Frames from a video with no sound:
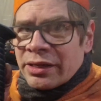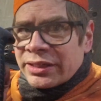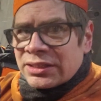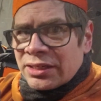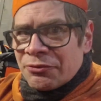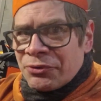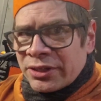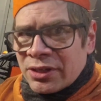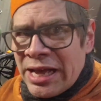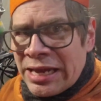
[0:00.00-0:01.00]
It's a
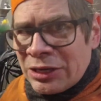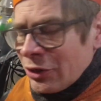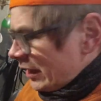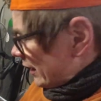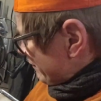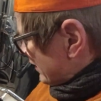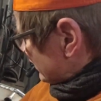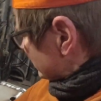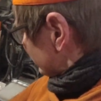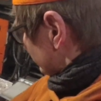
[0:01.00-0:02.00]
different angle, and
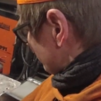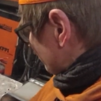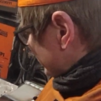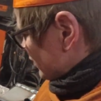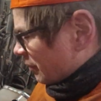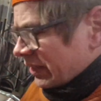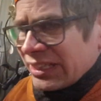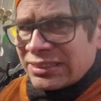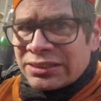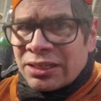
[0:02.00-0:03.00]
everything is a little different. But
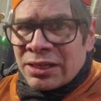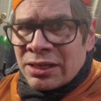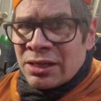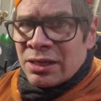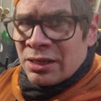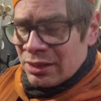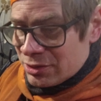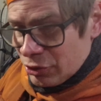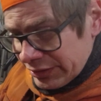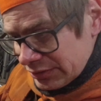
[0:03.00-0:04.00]
it's
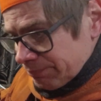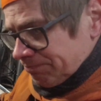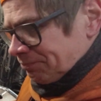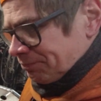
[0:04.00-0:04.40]
so it's